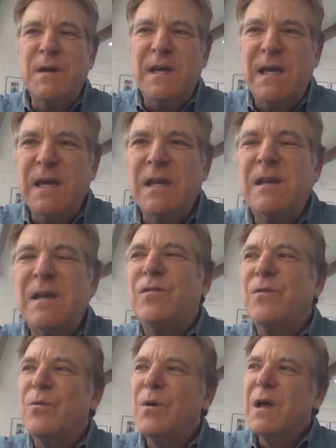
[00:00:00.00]
begin
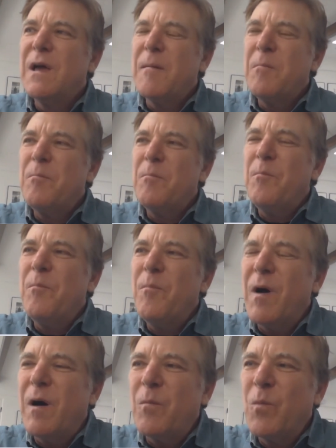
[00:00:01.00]
to
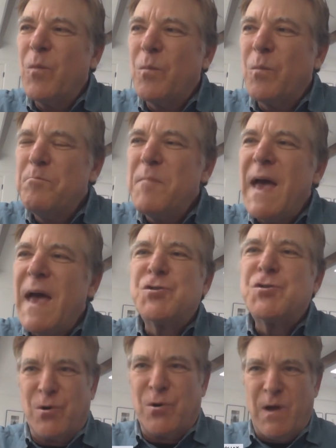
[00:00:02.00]

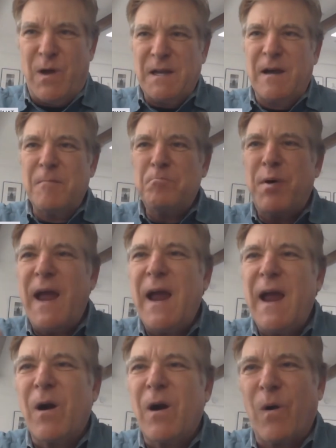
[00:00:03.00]
measure and
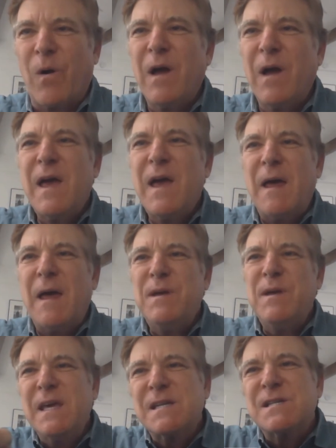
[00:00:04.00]
compare and
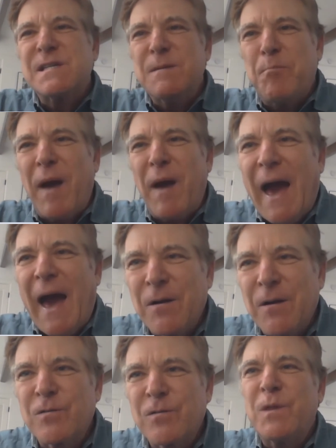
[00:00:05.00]
begin to see
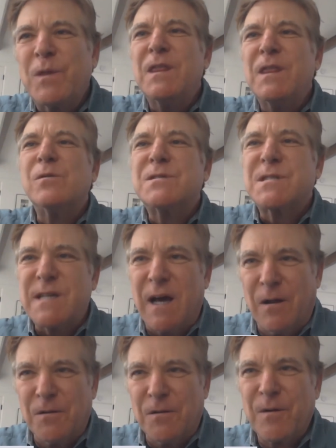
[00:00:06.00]
patterns within those
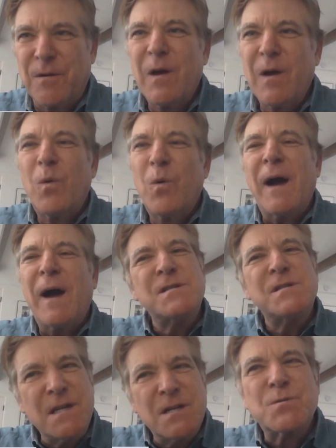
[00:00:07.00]
cells. Well, that
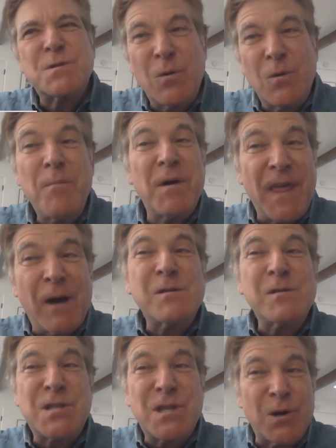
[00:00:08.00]
was an interesting way, but that
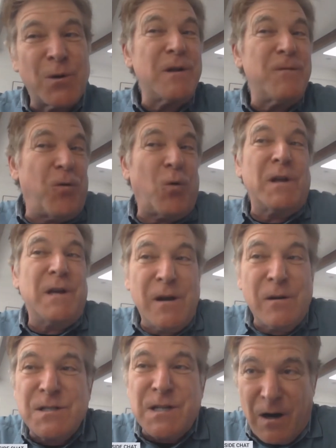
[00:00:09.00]
was 30, 40
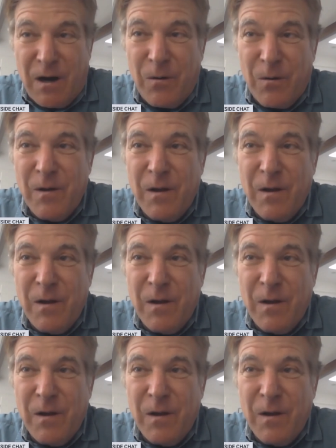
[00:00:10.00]
years ago.